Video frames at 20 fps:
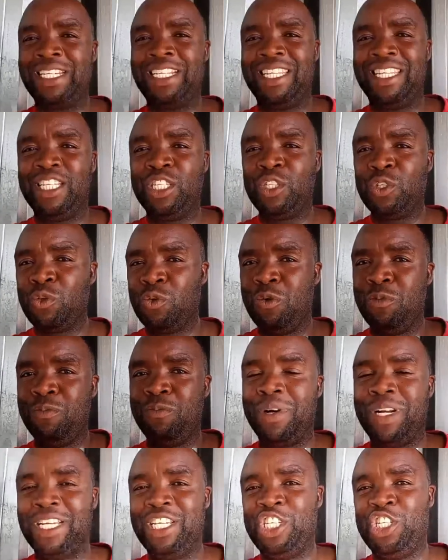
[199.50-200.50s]
this coup
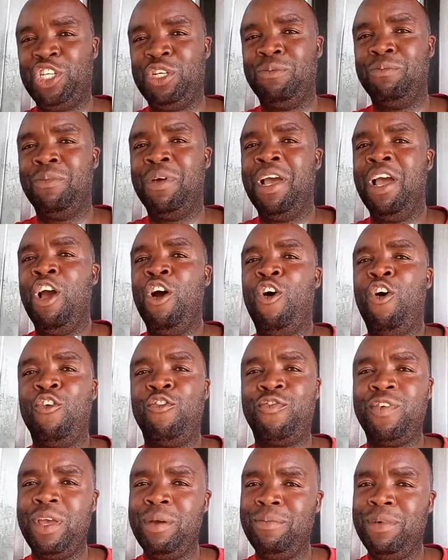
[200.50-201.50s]
regime
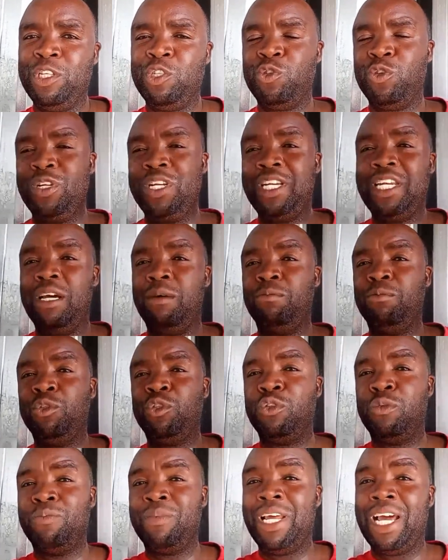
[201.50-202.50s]
of Emmerson
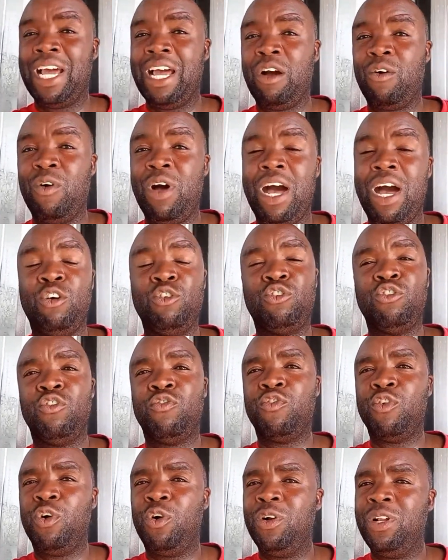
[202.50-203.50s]
Tambutso Mnangagwa, out
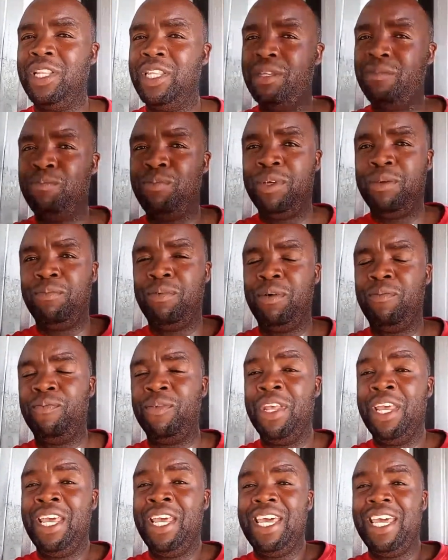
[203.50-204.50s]
of all the
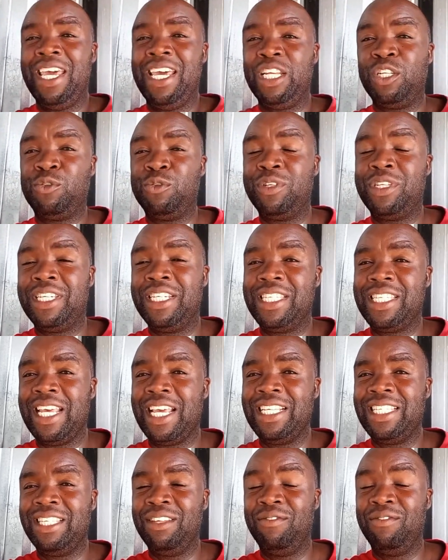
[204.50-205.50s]
people, to
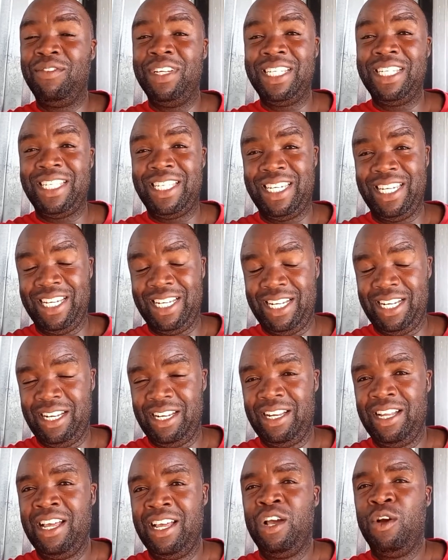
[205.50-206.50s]
decisively deal
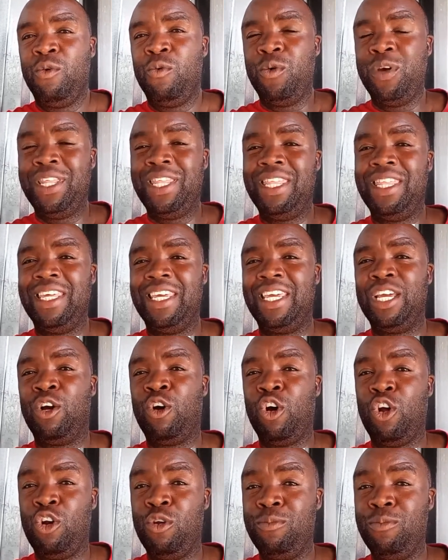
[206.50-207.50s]
with the
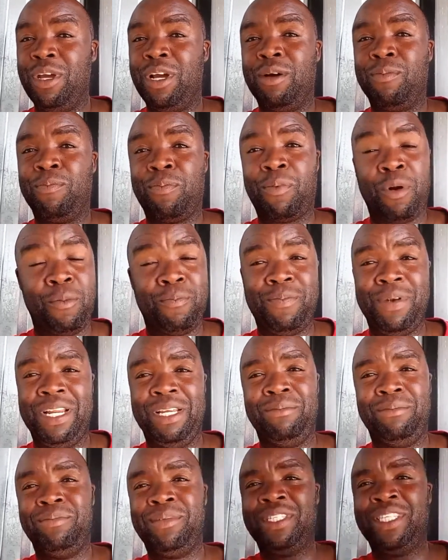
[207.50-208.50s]
economic
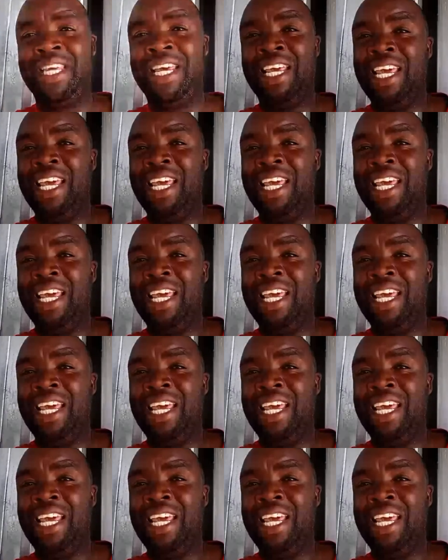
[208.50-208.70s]
problems